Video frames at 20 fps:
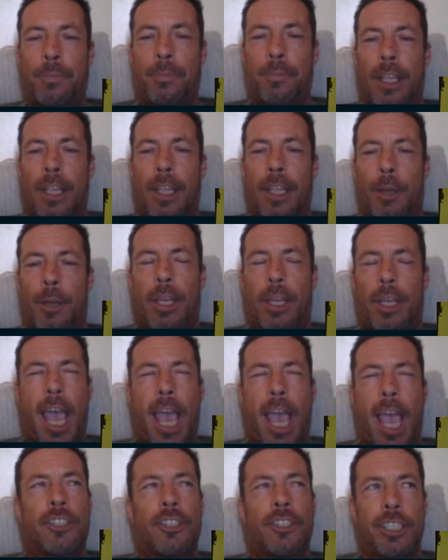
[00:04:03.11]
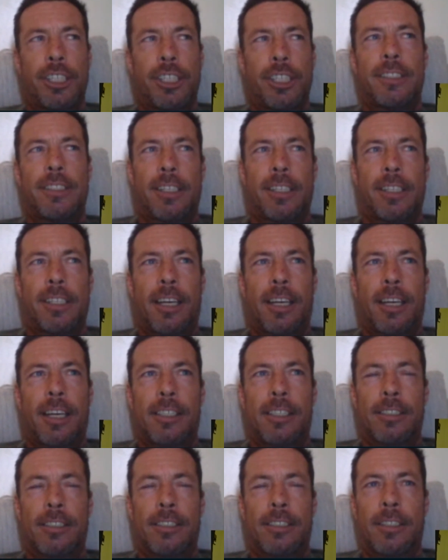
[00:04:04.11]
He would cash in
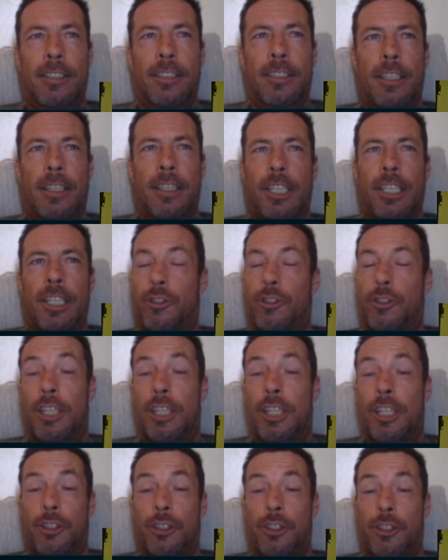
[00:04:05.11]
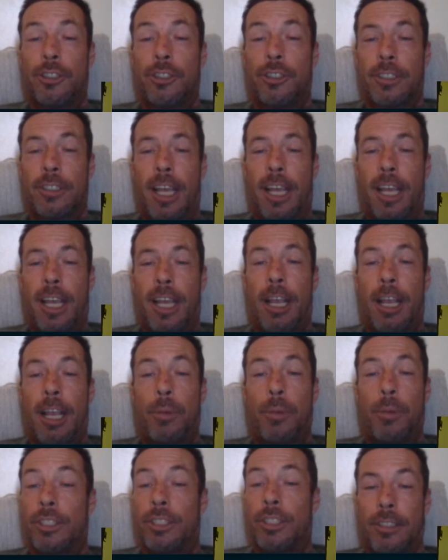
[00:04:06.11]
his treasures and then
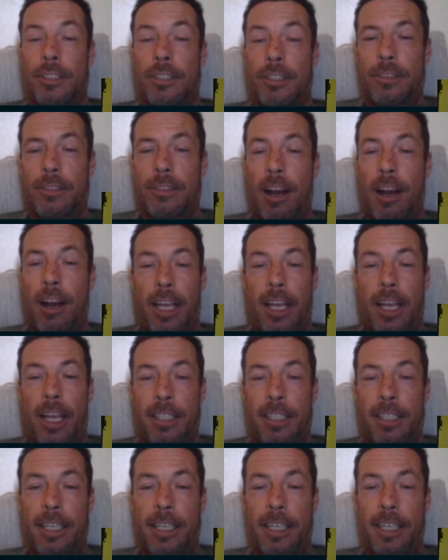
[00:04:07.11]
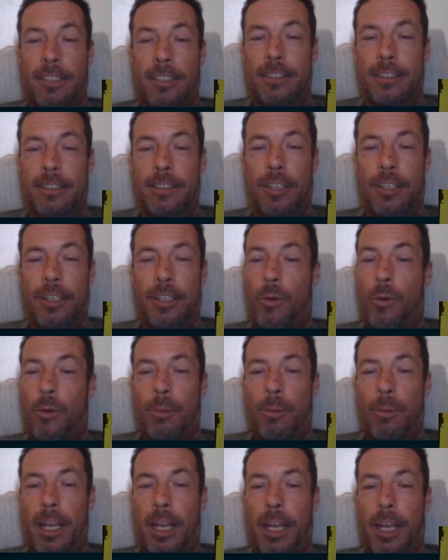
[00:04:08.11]
purchase airline tickets and go with a
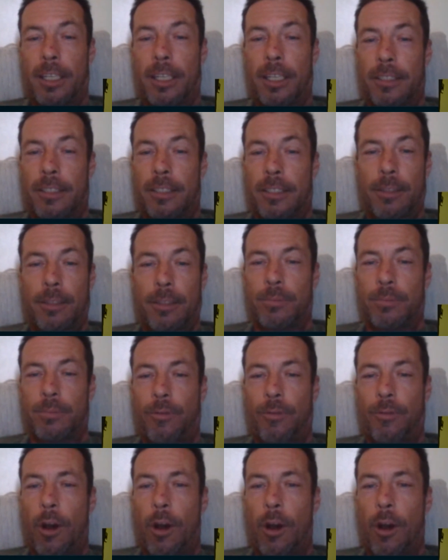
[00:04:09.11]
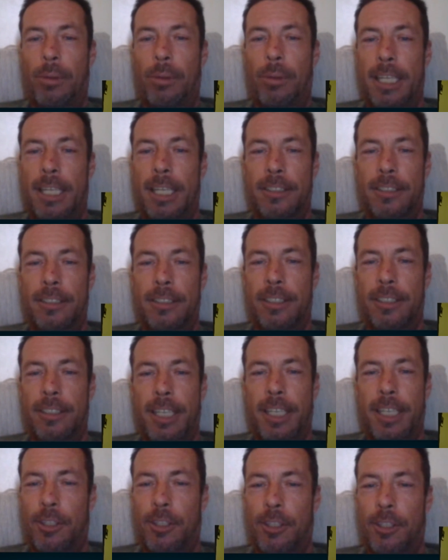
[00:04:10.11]
buddy to some foreign place and detect
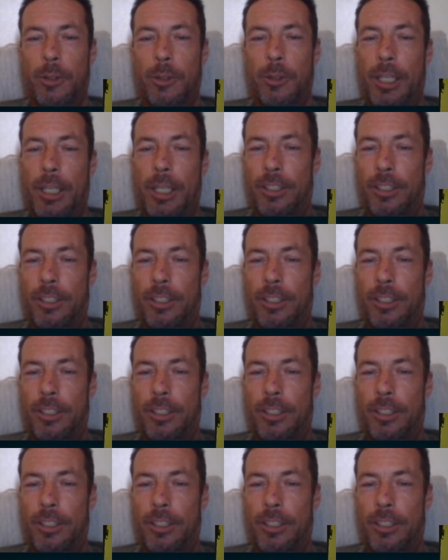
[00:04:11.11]
those beaches.